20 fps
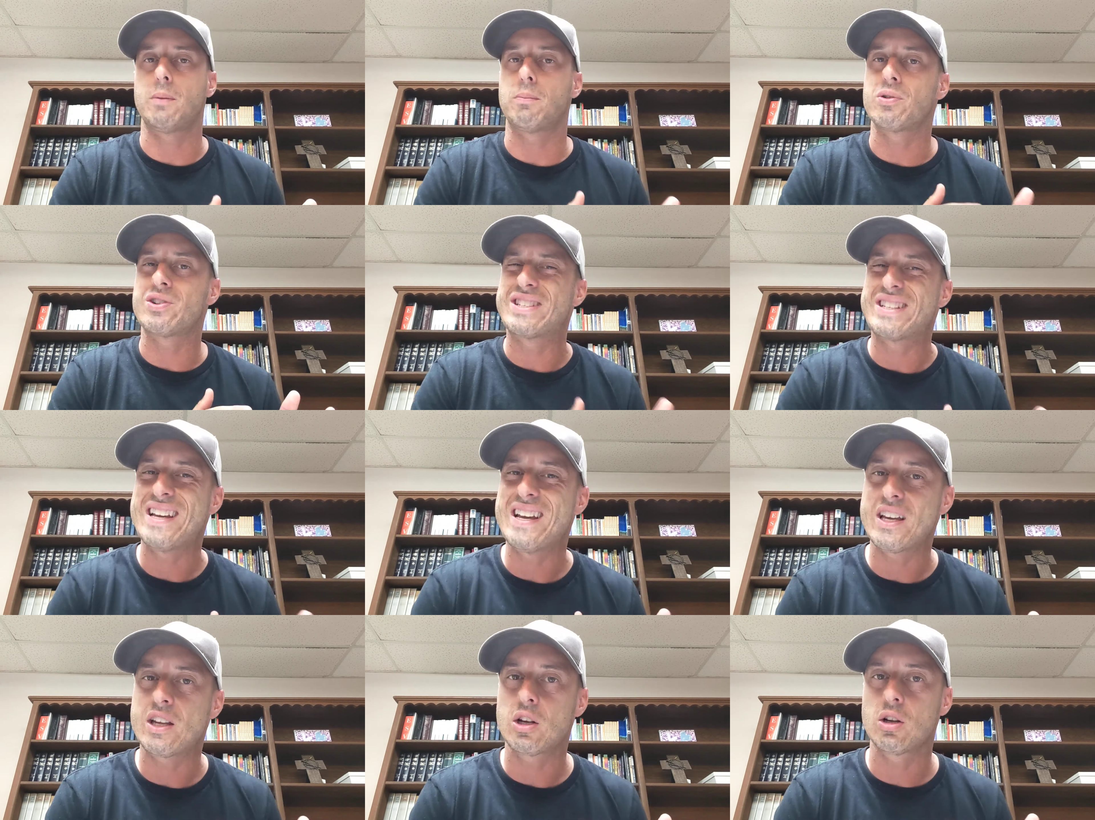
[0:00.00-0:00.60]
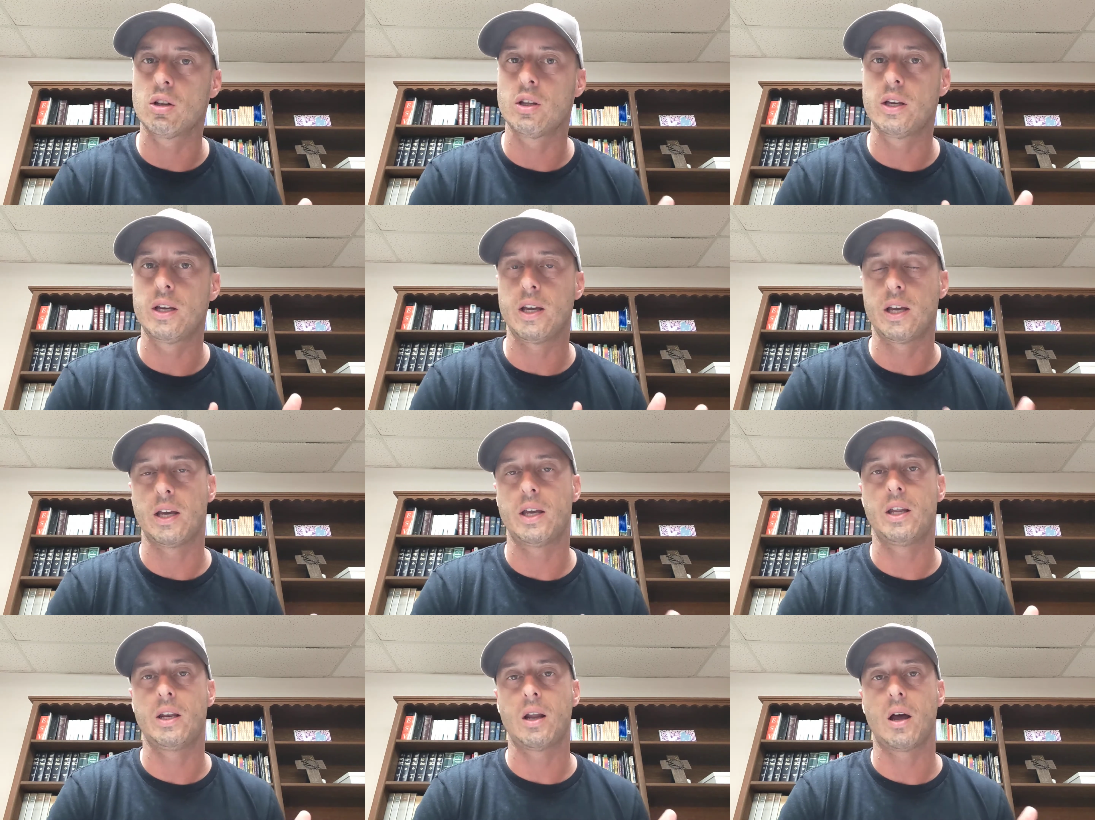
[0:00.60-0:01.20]
particularly
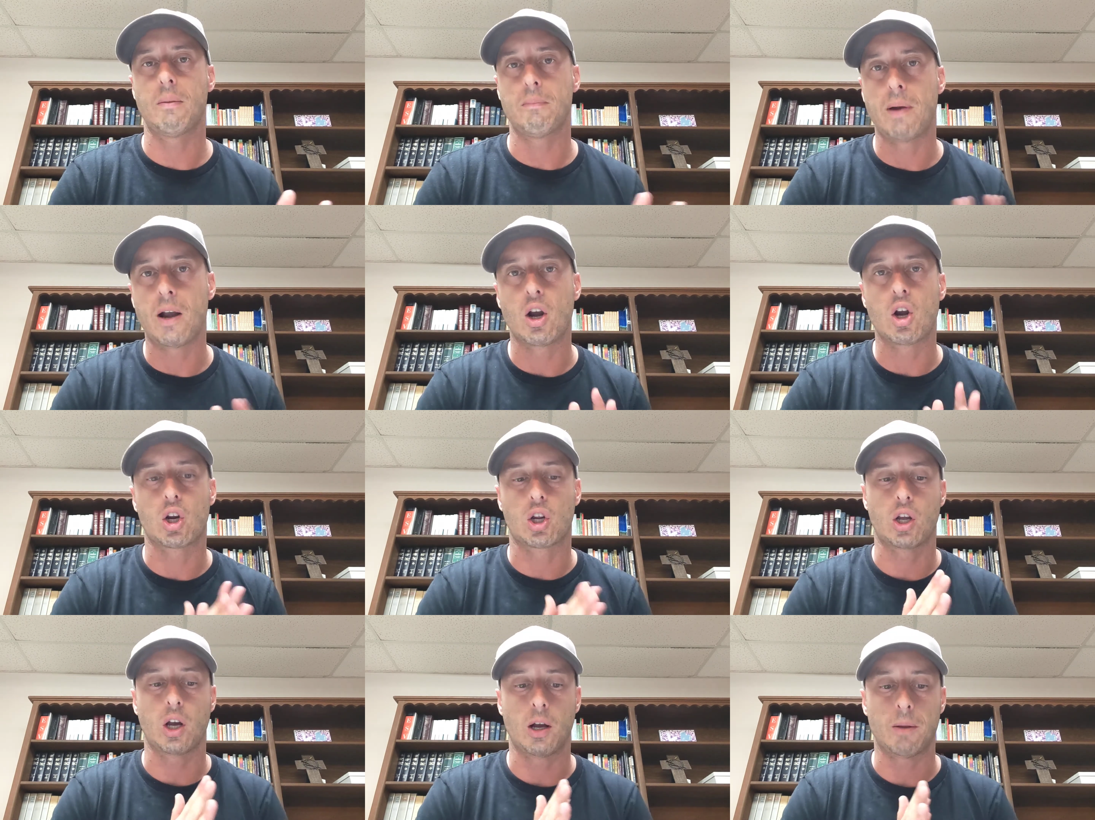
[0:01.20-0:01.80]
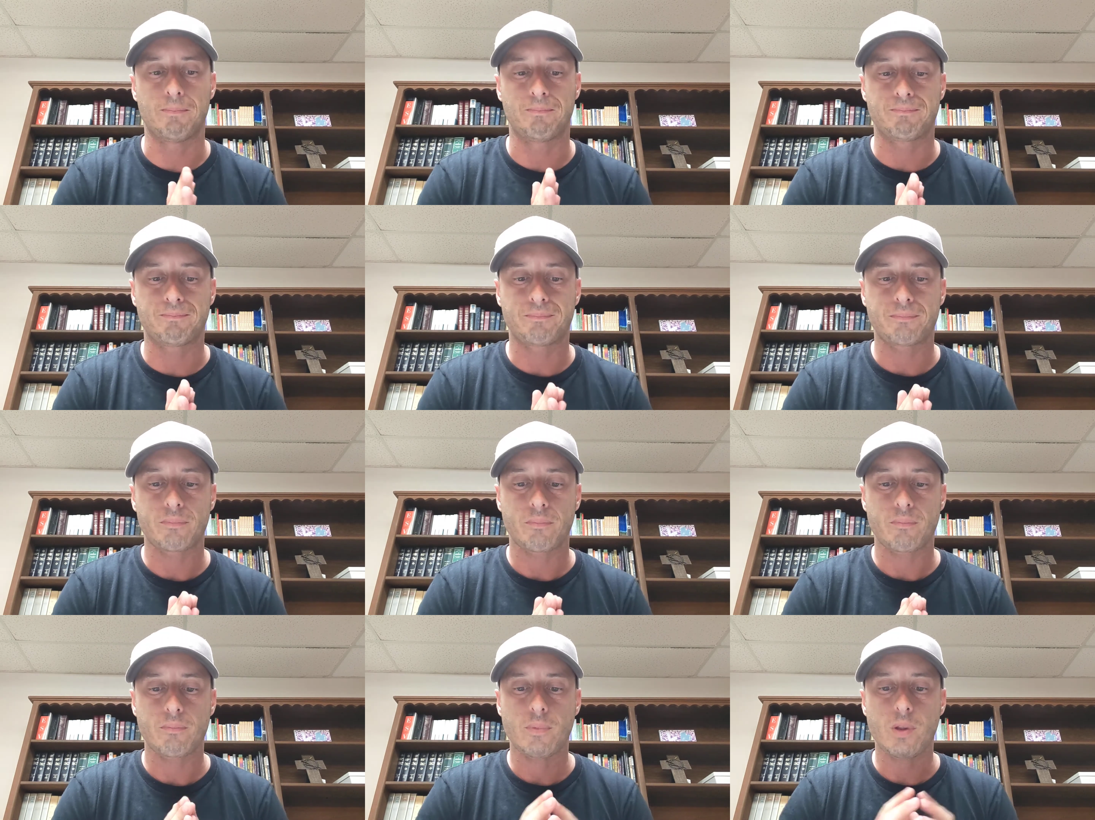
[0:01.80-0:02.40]
in America,
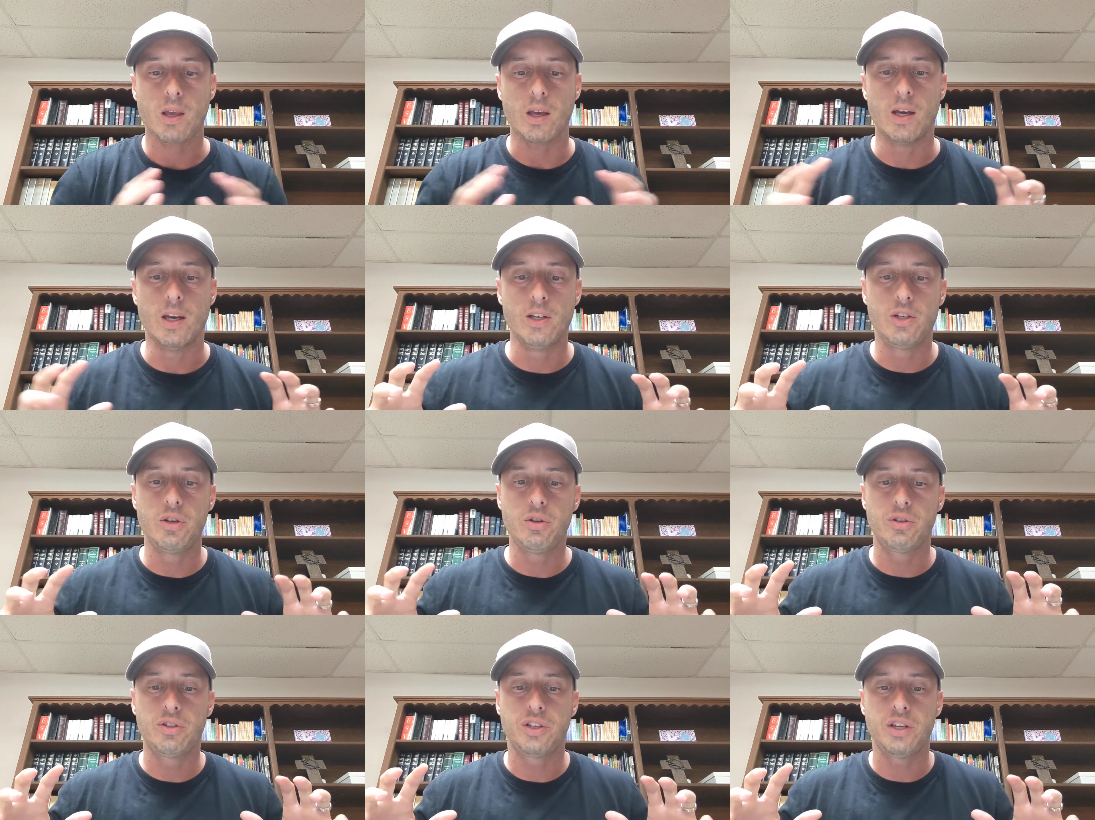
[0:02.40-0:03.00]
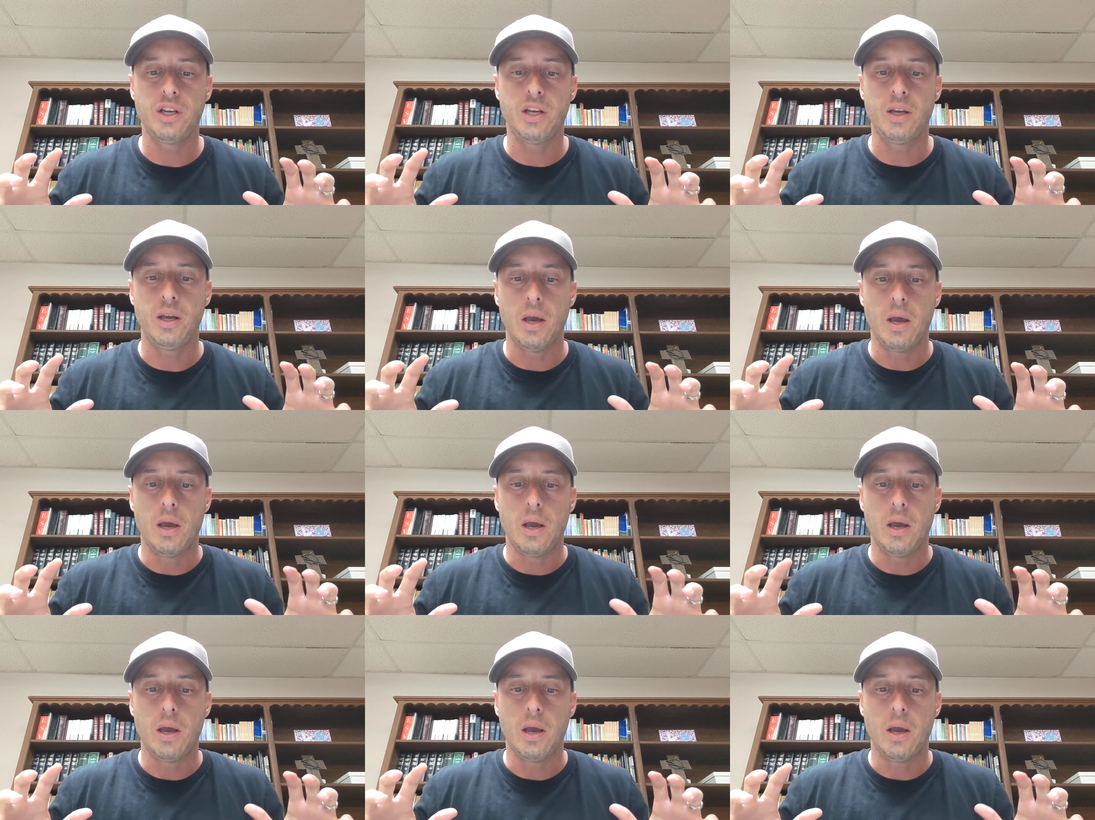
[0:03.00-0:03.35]
is you see